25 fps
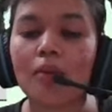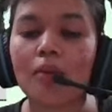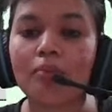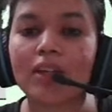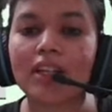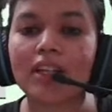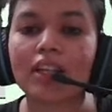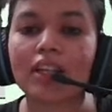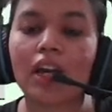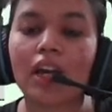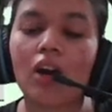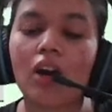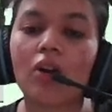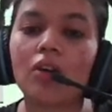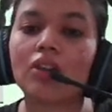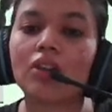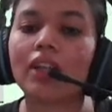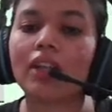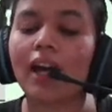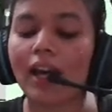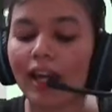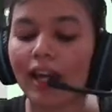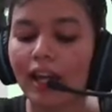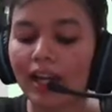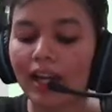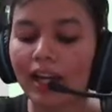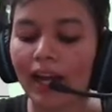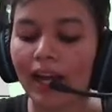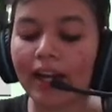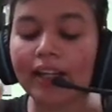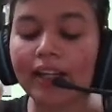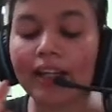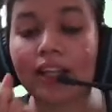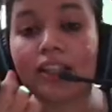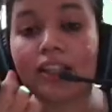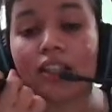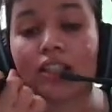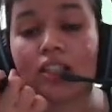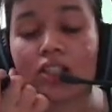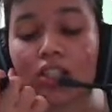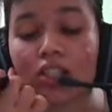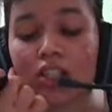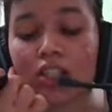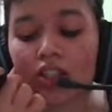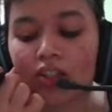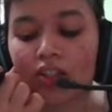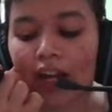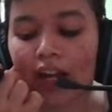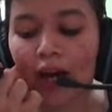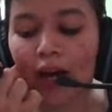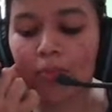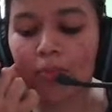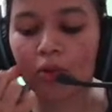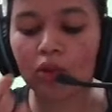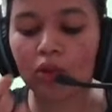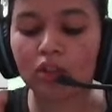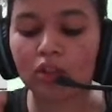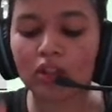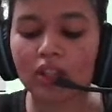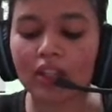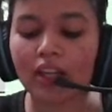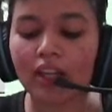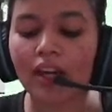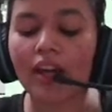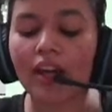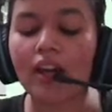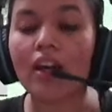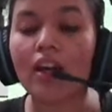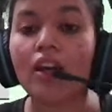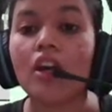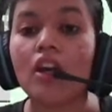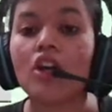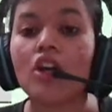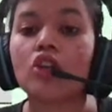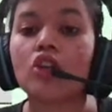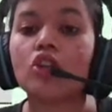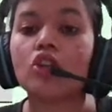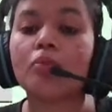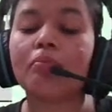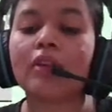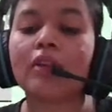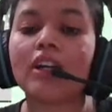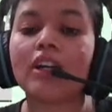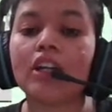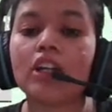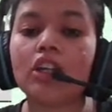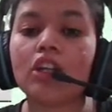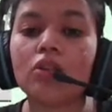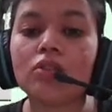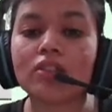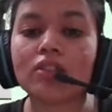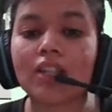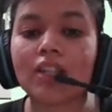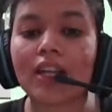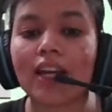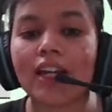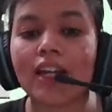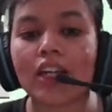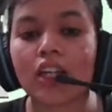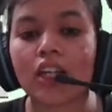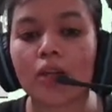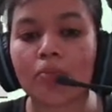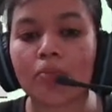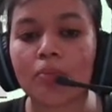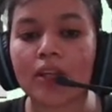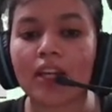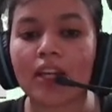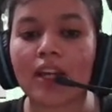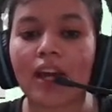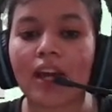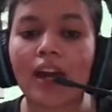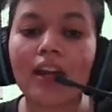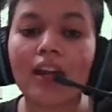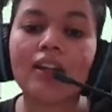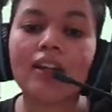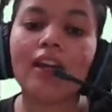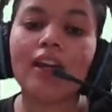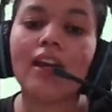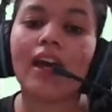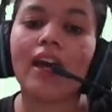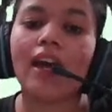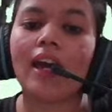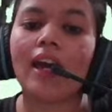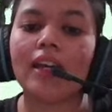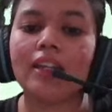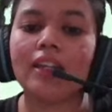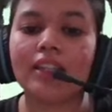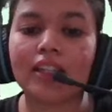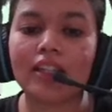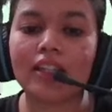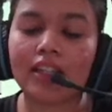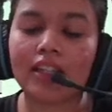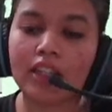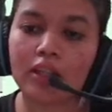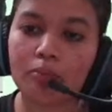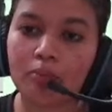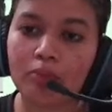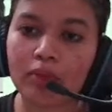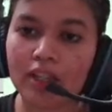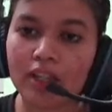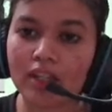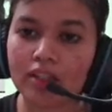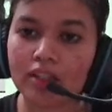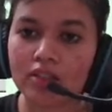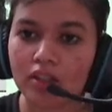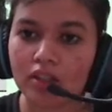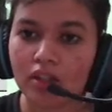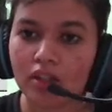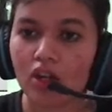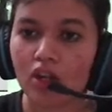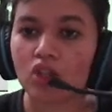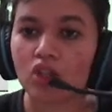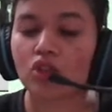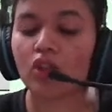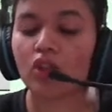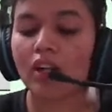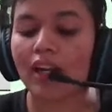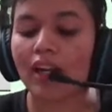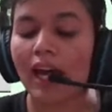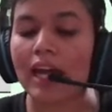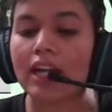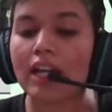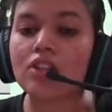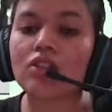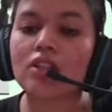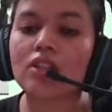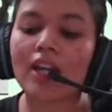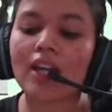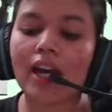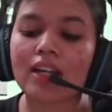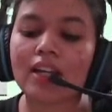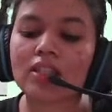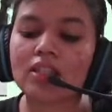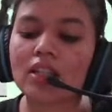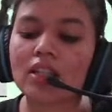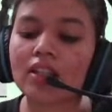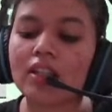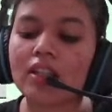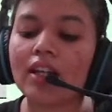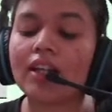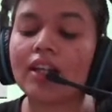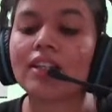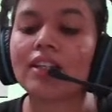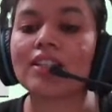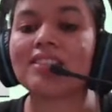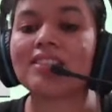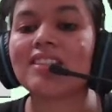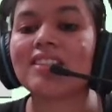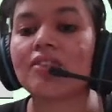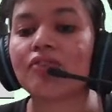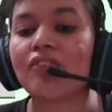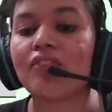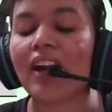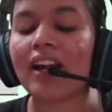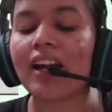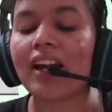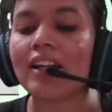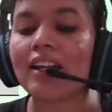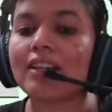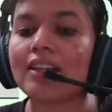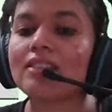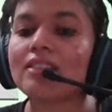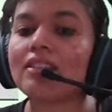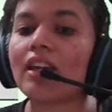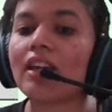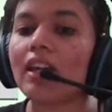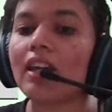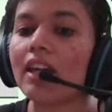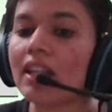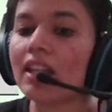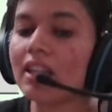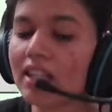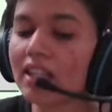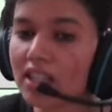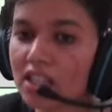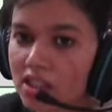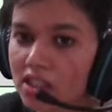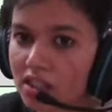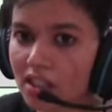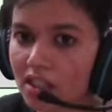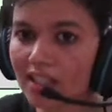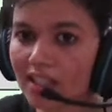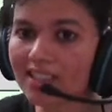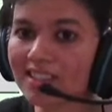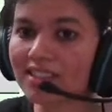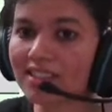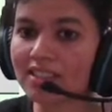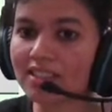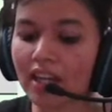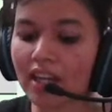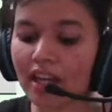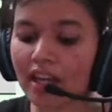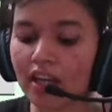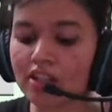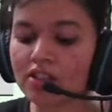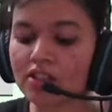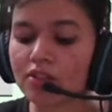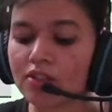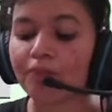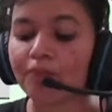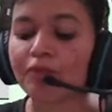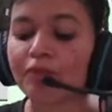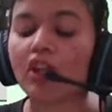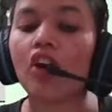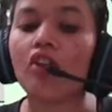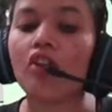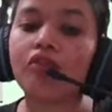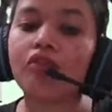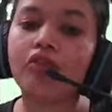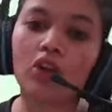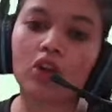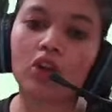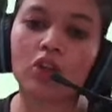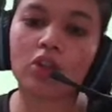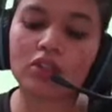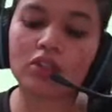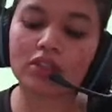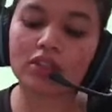Now what are the values of Raman and Raghav which are shown here? So Raman stopped Raghav, which means Raman was a good thinker. He was an intelligent boy and he was thinking about eco-friendly ways.